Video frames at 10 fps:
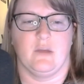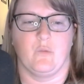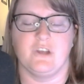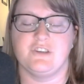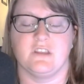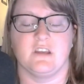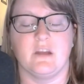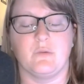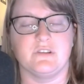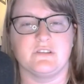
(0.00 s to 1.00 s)
wish that I
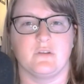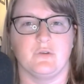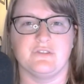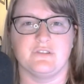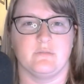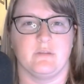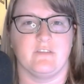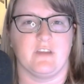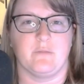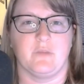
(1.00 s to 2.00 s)
was closer to my
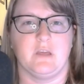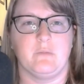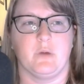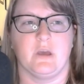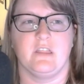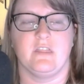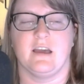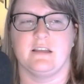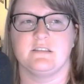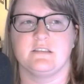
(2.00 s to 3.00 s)
family, but
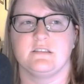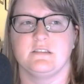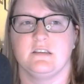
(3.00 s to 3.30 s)
that's